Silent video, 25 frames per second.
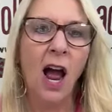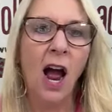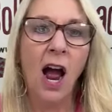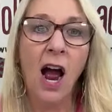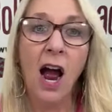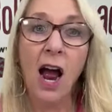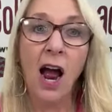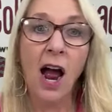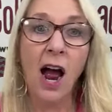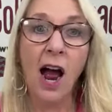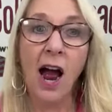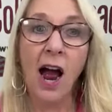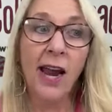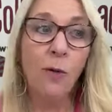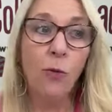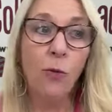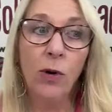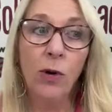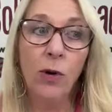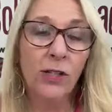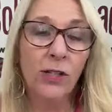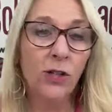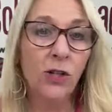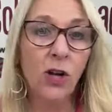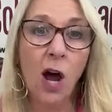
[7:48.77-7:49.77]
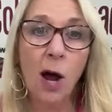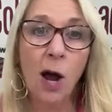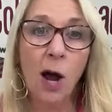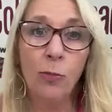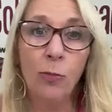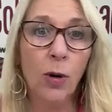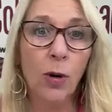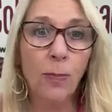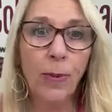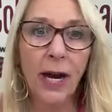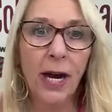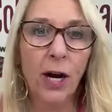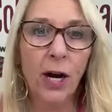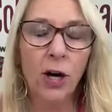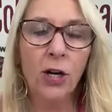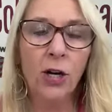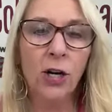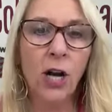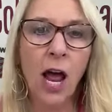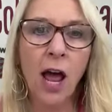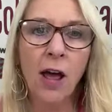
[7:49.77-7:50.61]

I was not prepared